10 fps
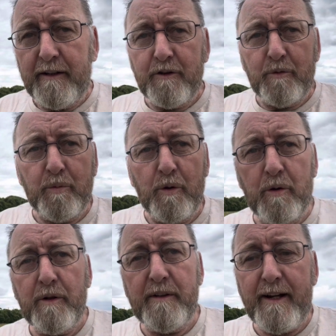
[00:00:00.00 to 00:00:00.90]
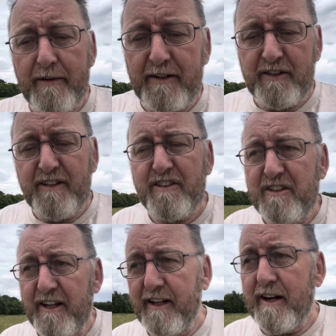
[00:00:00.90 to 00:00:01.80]
the world, and now that's his
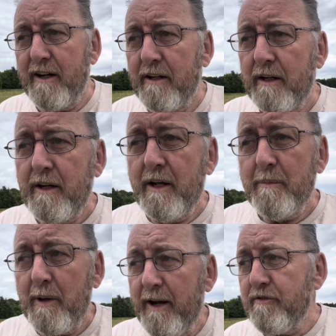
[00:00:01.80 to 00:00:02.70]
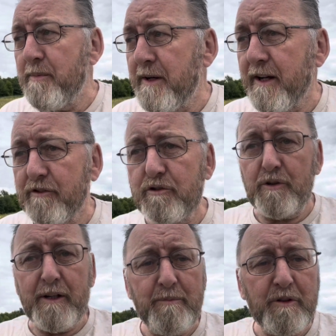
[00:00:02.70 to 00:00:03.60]
saying. But everybody has
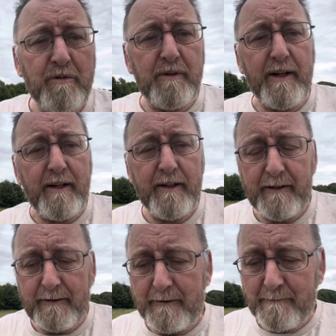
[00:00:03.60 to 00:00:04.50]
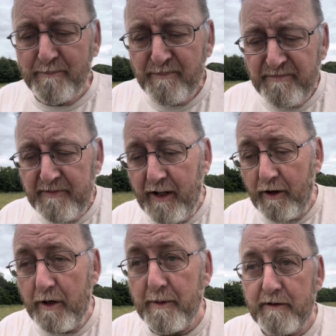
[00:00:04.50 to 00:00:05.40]
dreams, don't they? And
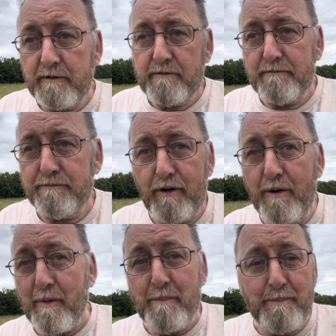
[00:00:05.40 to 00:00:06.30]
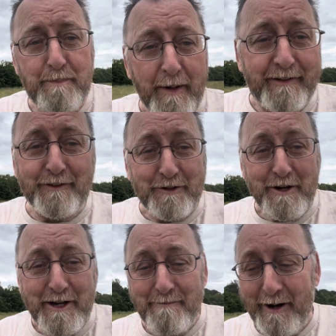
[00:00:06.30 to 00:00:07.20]
I'm a big
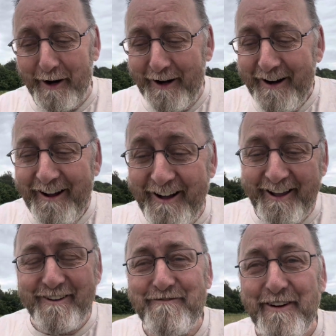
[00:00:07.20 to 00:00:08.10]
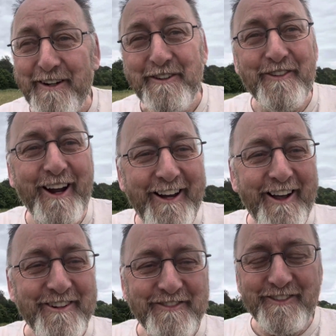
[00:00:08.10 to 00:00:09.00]
dreamer. I have been all my
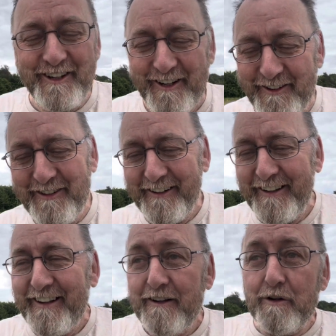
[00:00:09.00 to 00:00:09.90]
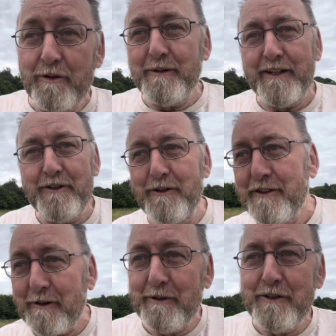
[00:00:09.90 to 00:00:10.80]
life, you know. Oh, I'm going to do this,
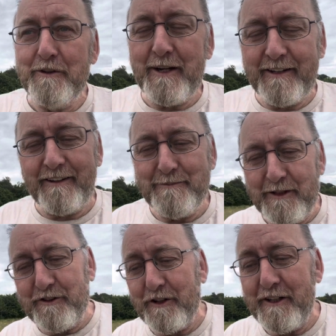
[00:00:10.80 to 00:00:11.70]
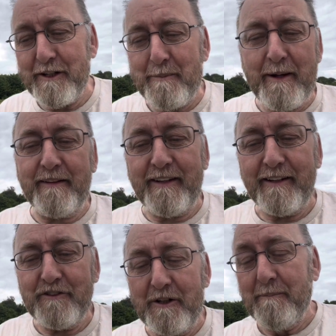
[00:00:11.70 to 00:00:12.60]
I'm going to do that. I'm excited about things,